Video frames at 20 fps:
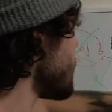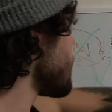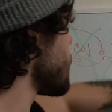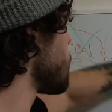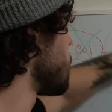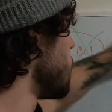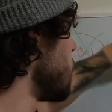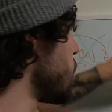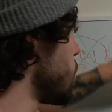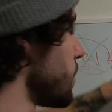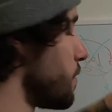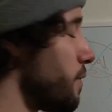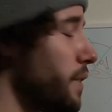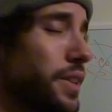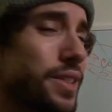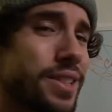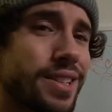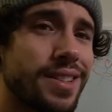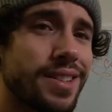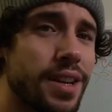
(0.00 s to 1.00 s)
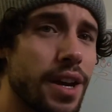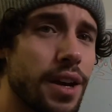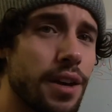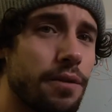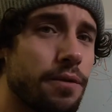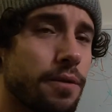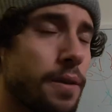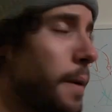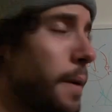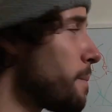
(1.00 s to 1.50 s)
is when she feels
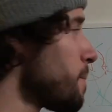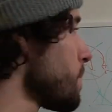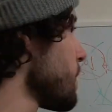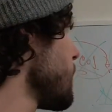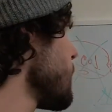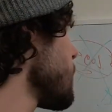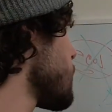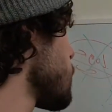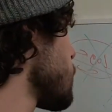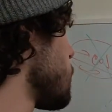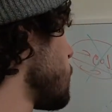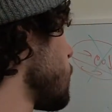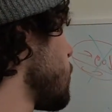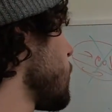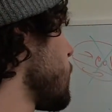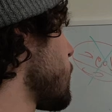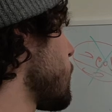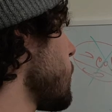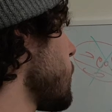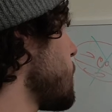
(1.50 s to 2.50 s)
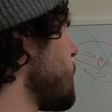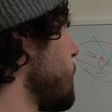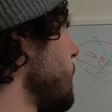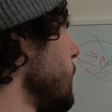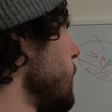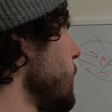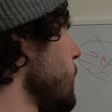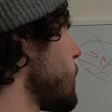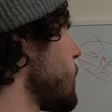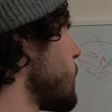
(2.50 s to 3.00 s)
safe. This is when she starts
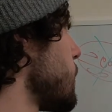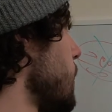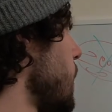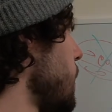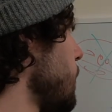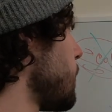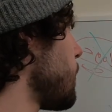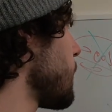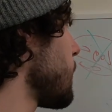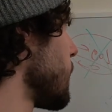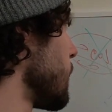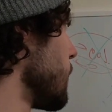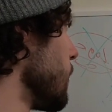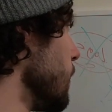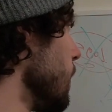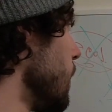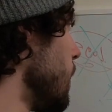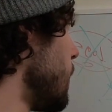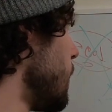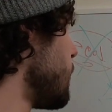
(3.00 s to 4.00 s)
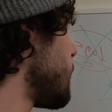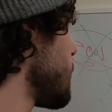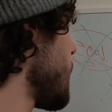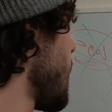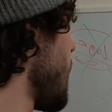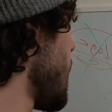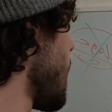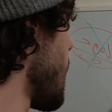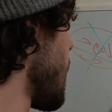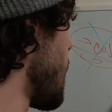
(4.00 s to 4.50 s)
feeling safe and loved,
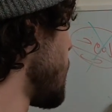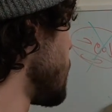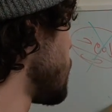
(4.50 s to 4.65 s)
and